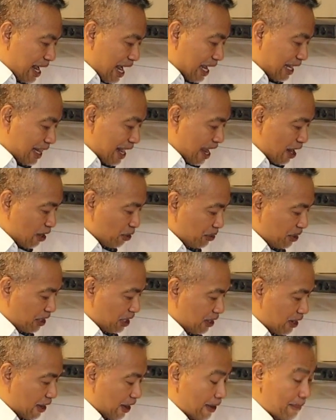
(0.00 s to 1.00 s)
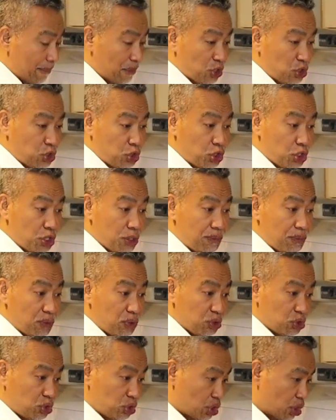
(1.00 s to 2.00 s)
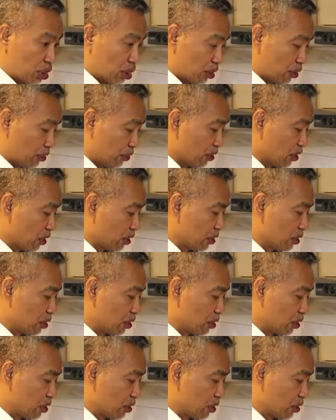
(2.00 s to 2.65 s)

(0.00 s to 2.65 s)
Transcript: Allow the soup to